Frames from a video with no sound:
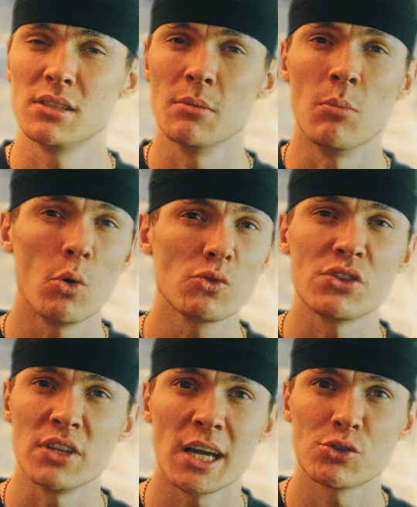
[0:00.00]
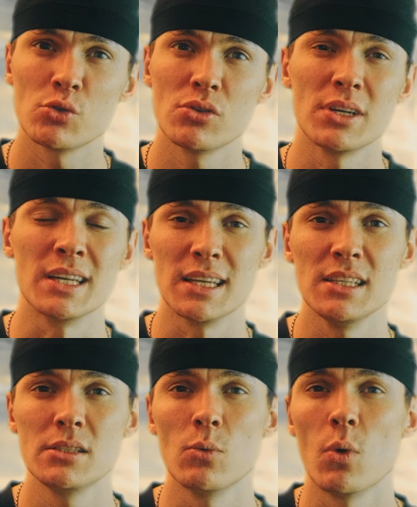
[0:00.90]
the most natural and
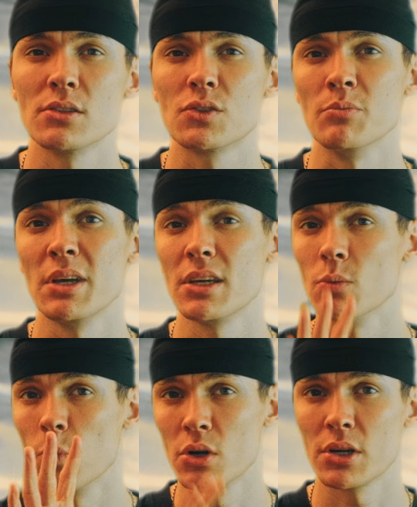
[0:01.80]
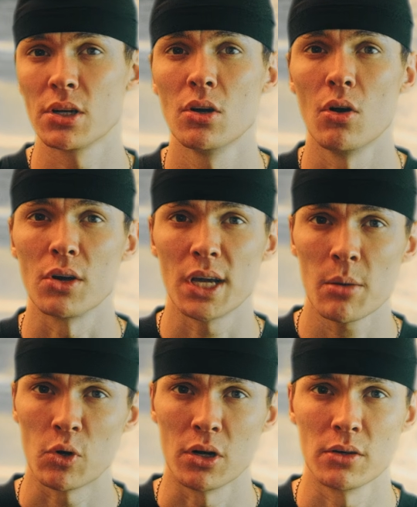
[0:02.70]
easy one to make it work on camera.